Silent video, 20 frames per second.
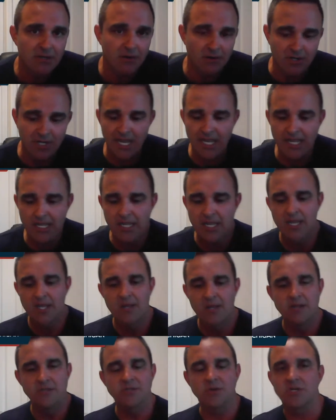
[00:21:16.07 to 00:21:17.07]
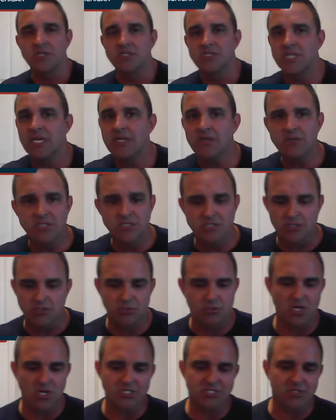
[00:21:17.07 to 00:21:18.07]
Okay. So continue just to
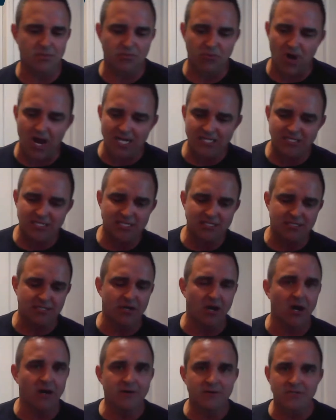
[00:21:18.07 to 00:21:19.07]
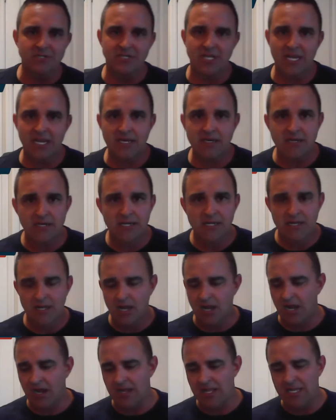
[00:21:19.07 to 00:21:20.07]
trust the process and understand
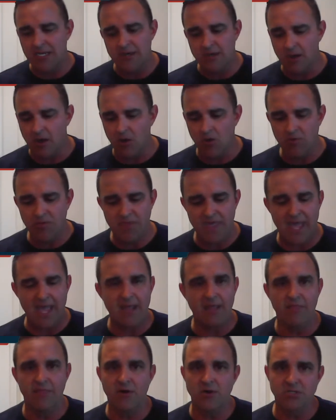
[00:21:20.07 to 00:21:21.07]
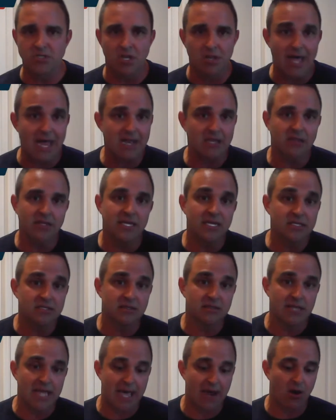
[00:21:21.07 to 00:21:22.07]
and know that there's a lot of
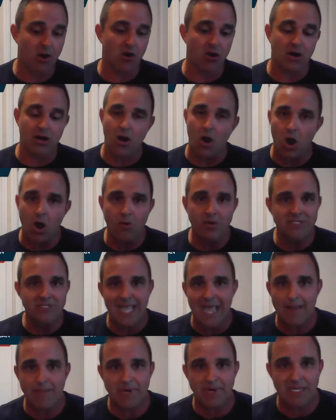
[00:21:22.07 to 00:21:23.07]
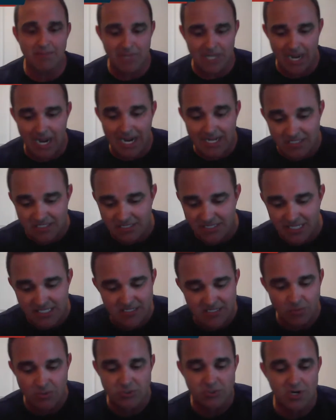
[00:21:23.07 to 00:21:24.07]
things that are always happening behind the
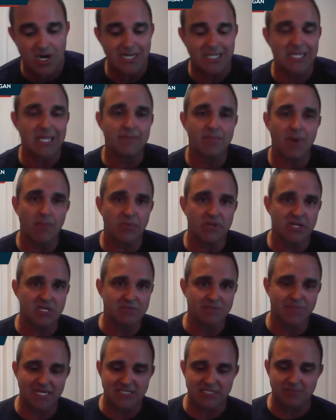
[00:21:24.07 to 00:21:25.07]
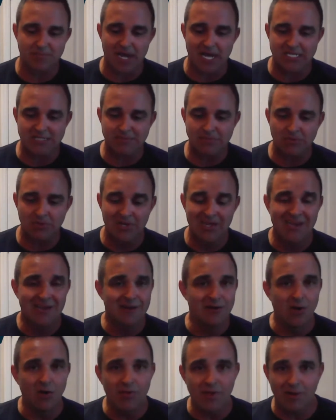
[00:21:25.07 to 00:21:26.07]
scenes, and we're trying to keep up with it as best as possible.
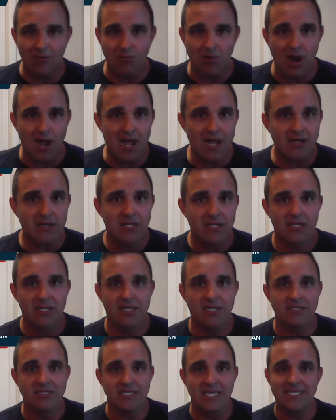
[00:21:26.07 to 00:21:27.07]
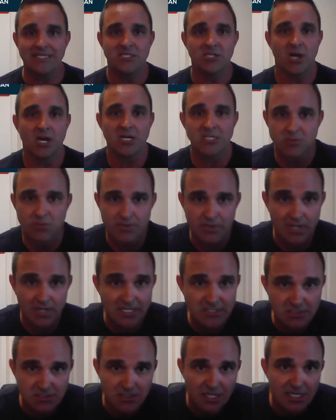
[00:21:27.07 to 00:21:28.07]
Know that Ron is in touch with
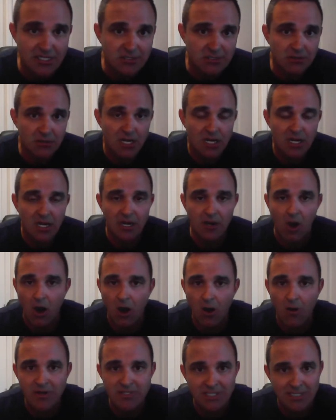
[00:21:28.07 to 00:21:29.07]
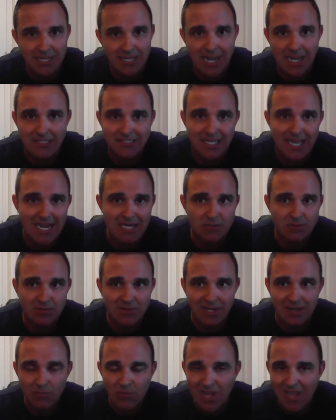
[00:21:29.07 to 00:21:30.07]
legislature and always in contact with
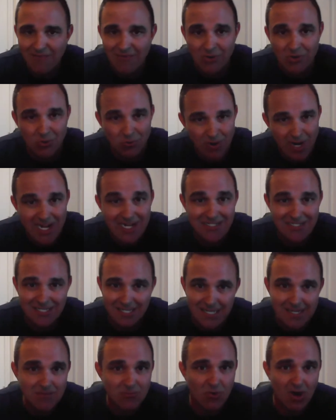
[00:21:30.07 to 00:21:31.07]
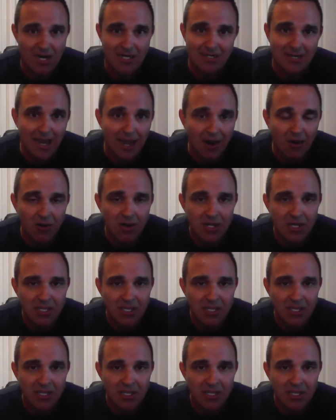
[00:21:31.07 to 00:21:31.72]
them. We have a great team right now.